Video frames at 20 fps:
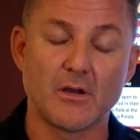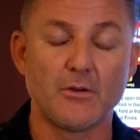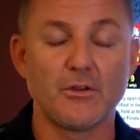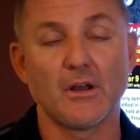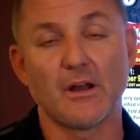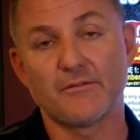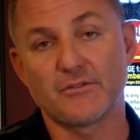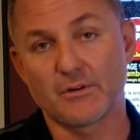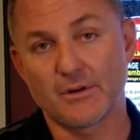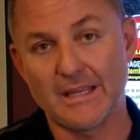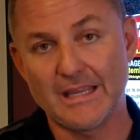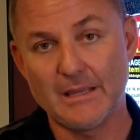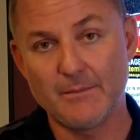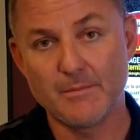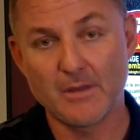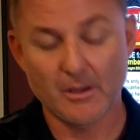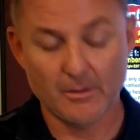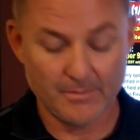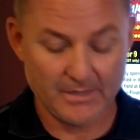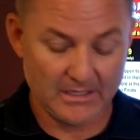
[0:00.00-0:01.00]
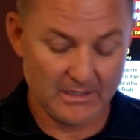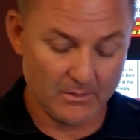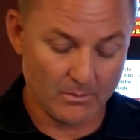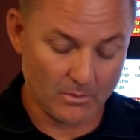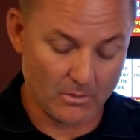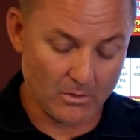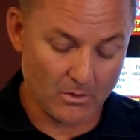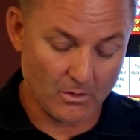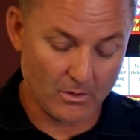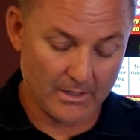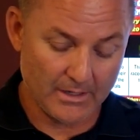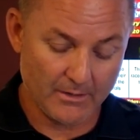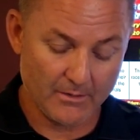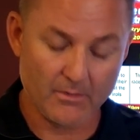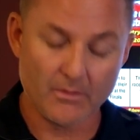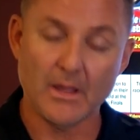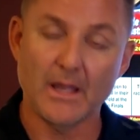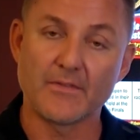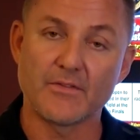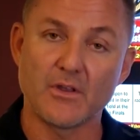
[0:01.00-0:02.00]
You'll have to email me or call
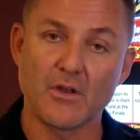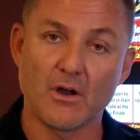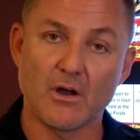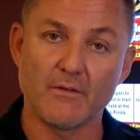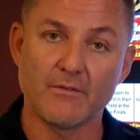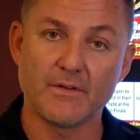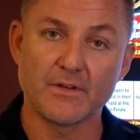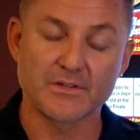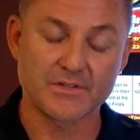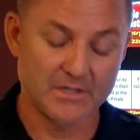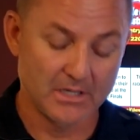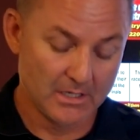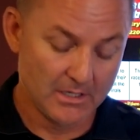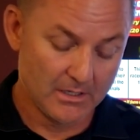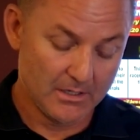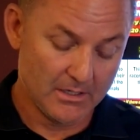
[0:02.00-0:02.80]
here at the office